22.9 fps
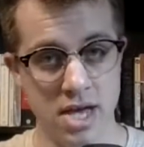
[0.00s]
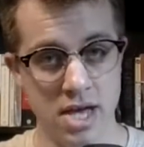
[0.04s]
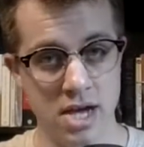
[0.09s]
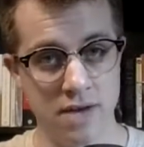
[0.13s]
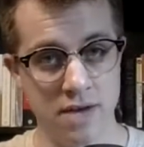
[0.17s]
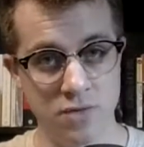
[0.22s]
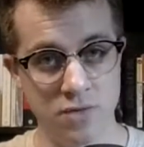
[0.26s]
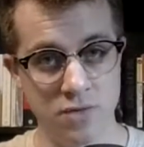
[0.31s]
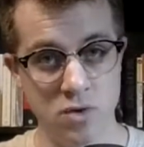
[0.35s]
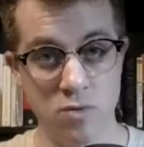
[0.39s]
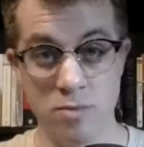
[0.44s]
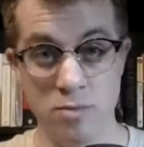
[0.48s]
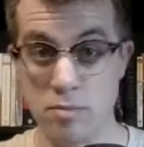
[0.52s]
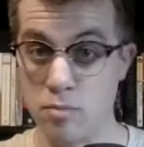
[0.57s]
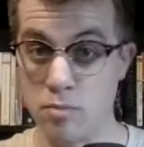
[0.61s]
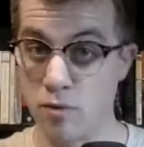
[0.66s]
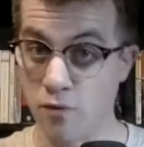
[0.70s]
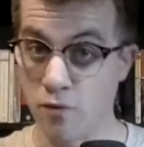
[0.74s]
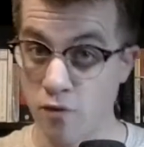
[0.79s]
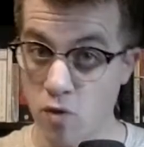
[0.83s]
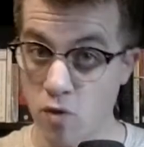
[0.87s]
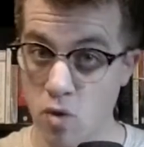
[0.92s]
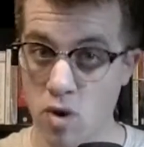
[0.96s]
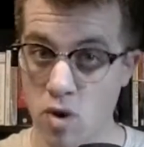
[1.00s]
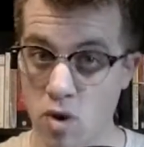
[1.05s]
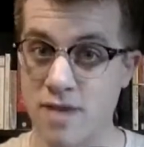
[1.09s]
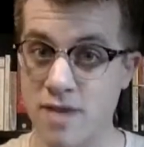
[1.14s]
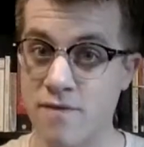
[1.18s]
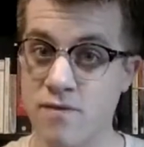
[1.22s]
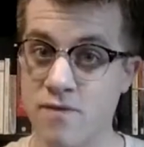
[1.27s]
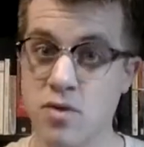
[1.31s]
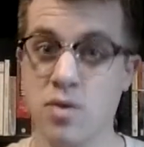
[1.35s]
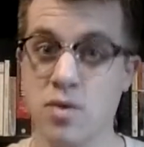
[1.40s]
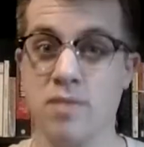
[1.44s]
A few have been before, and
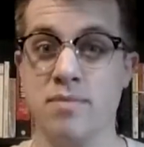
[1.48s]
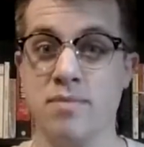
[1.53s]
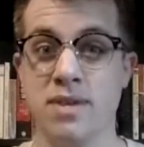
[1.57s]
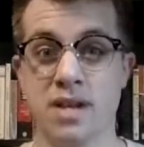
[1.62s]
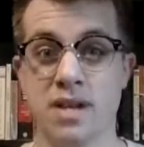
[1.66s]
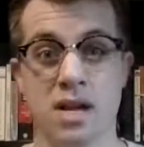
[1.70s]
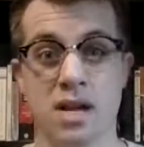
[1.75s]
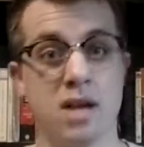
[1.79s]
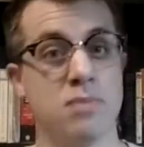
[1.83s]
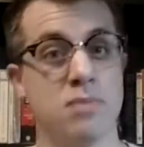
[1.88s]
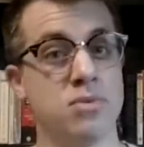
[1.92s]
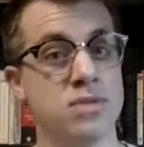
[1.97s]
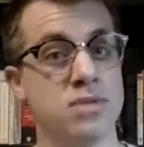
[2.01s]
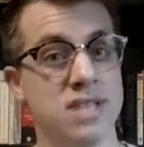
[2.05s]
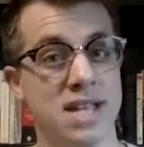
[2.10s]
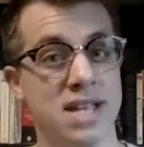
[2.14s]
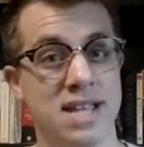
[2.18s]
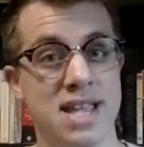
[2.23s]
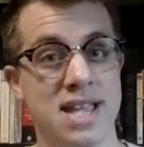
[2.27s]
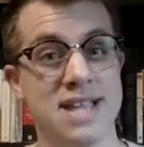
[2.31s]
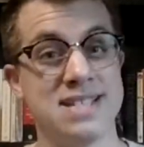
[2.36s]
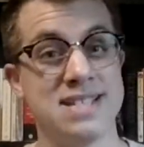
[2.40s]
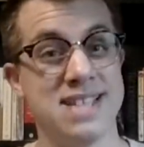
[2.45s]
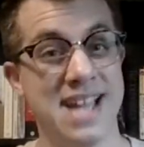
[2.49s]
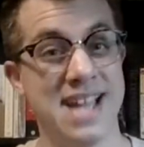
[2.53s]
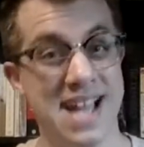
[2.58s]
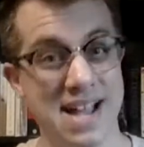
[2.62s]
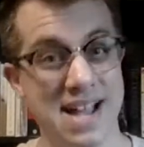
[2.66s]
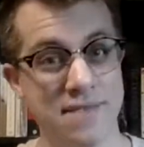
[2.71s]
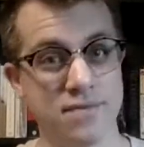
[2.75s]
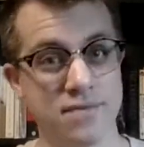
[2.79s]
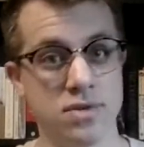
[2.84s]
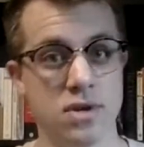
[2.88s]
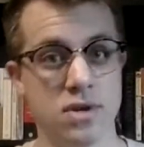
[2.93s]
a few have been a couple decades
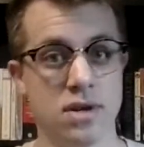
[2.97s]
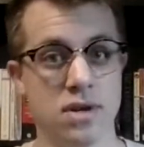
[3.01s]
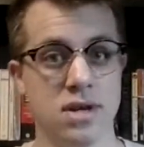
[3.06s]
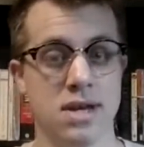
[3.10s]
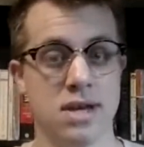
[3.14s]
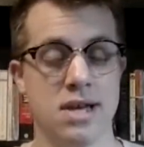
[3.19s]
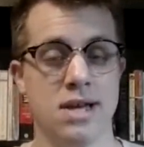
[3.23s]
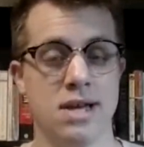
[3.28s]
after.